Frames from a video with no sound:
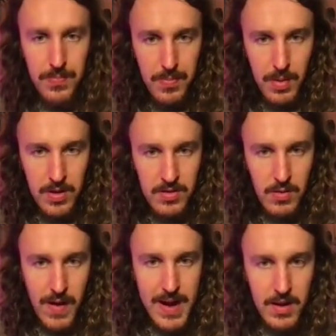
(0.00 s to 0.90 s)
because the
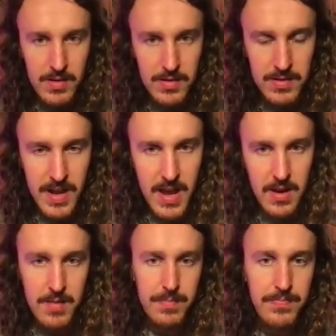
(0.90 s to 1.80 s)
radius is
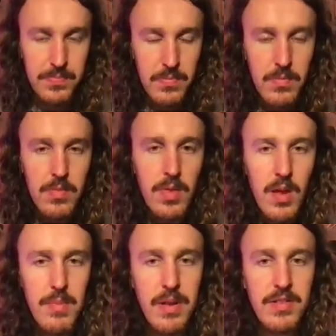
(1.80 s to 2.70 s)
10,
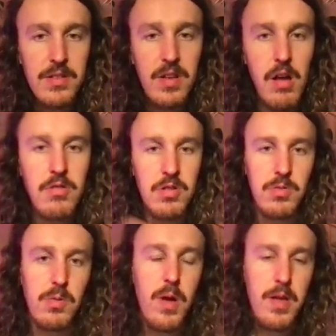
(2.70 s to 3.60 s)
it means in
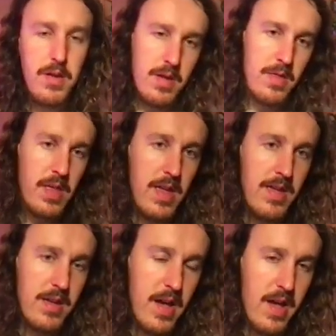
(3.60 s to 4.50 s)
total
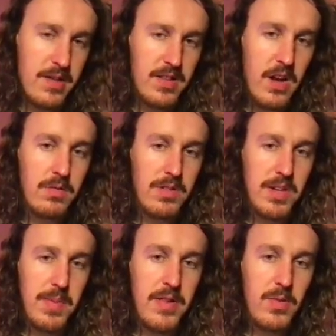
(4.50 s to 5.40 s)
the circle is going
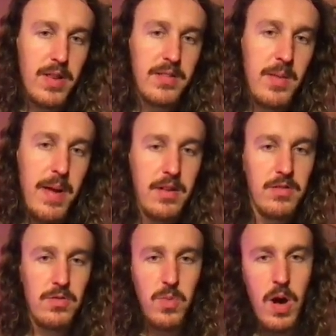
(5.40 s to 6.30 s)
to be 20
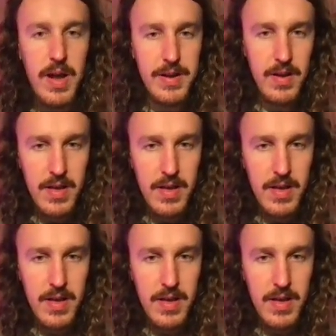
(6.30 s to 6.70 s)
pixels wide.